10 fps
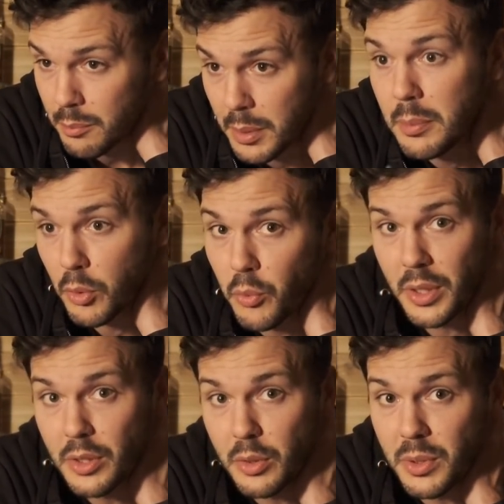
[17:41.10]
People
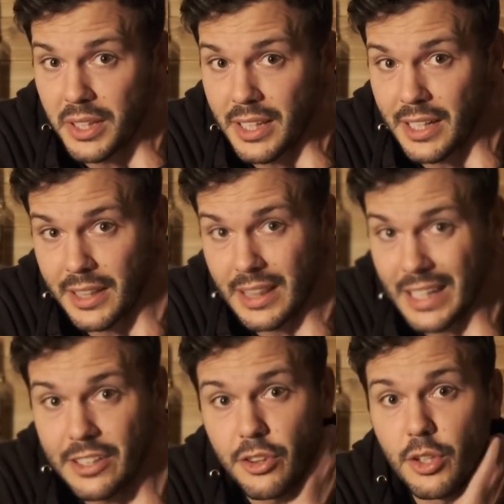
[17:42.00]
really, really
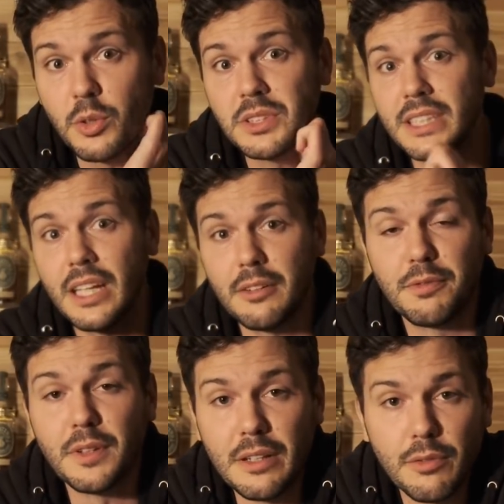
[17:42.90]
liked those and got a
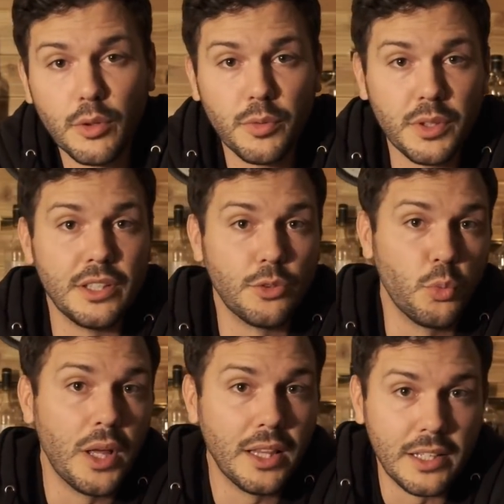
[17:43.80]
flavor for these
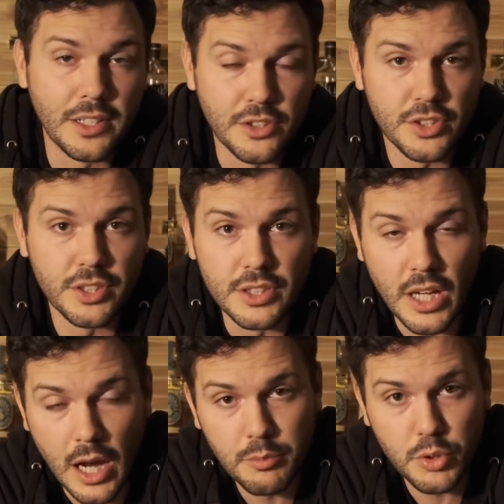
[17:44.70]
well-aged
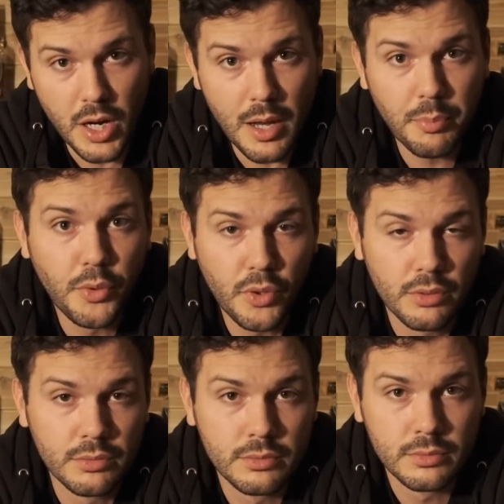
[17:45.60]
knob drops.
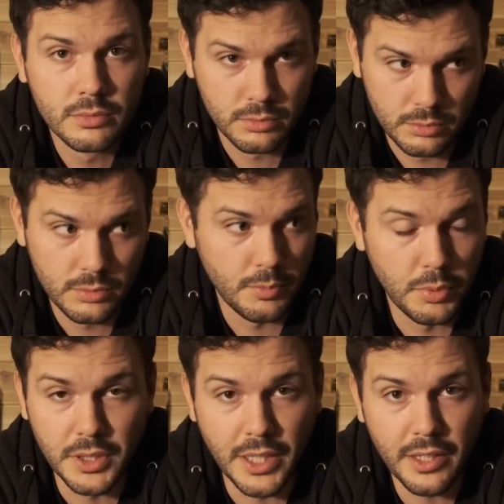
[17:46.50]

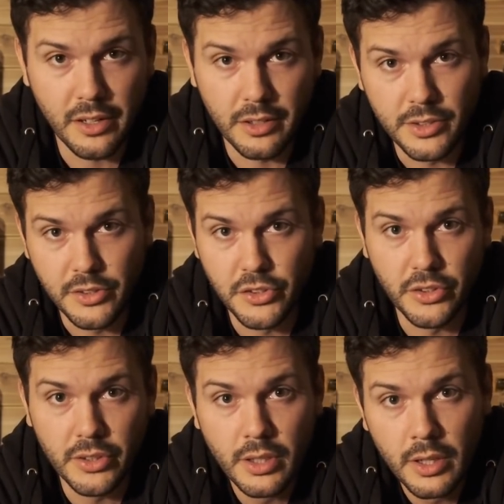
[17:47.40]
Put that on a
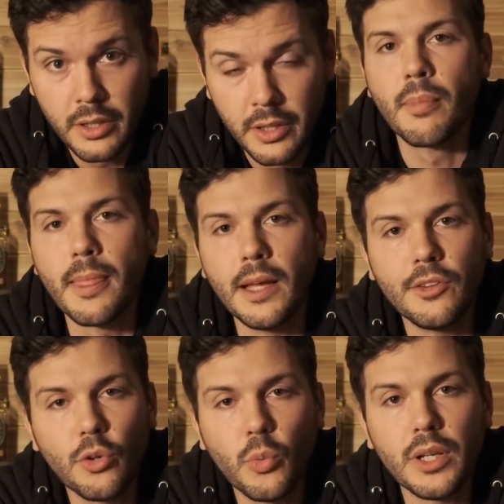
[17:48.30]
t-shirt.
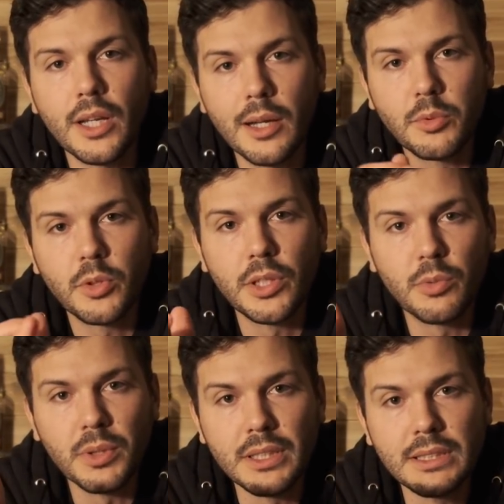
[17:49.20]
And so when Knob Creek
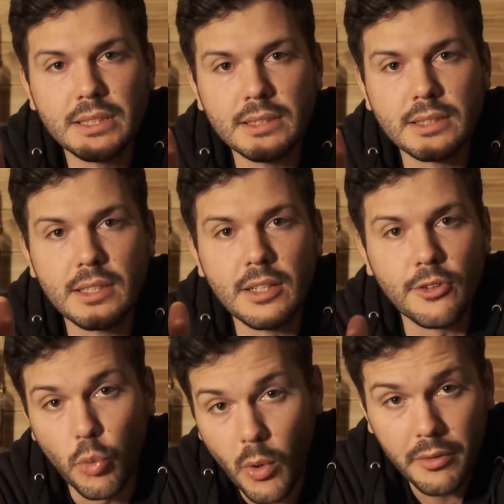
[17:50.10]
releases their
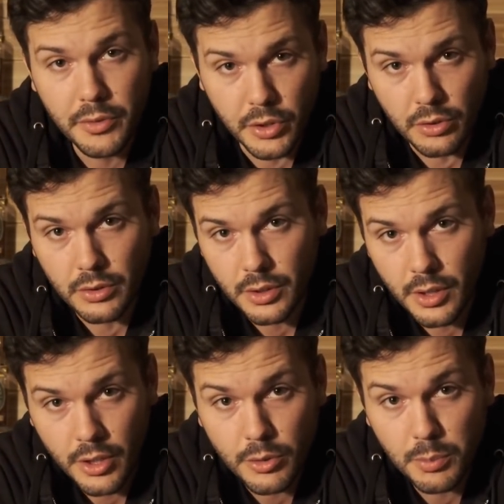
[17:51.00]
12-year-old
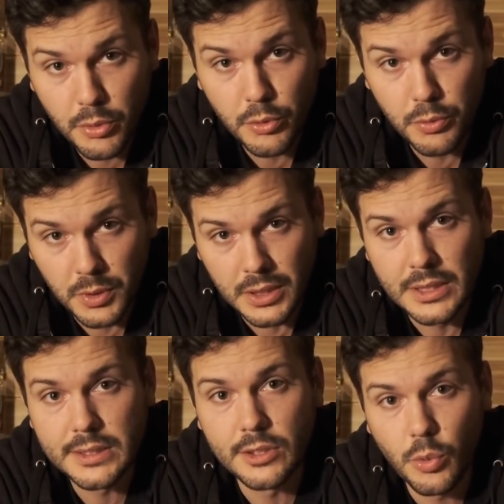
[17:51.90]
100 proof
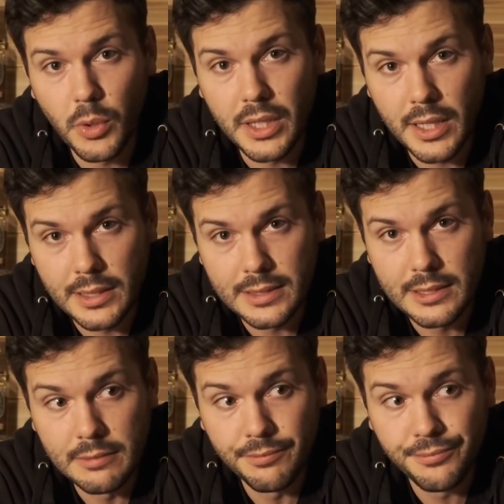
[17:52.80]
release in
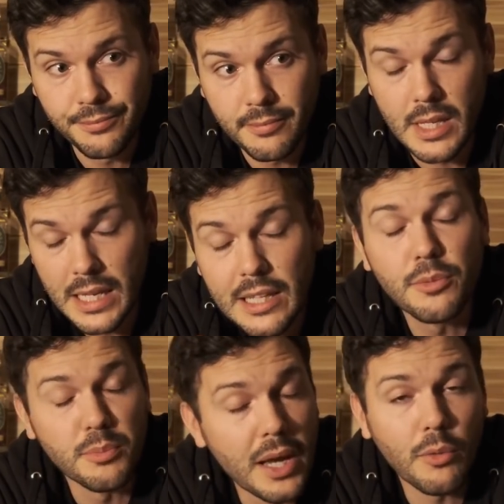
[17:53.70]
2019, it's
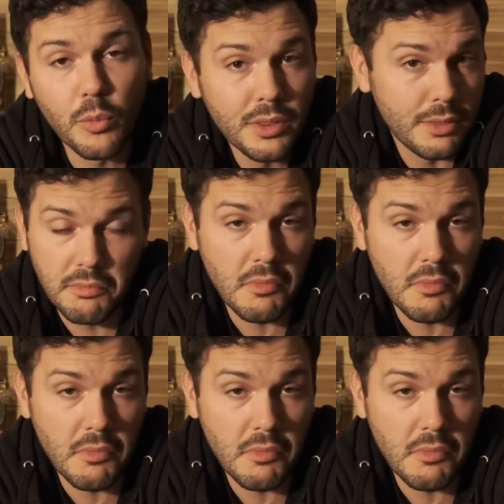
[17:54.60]
met with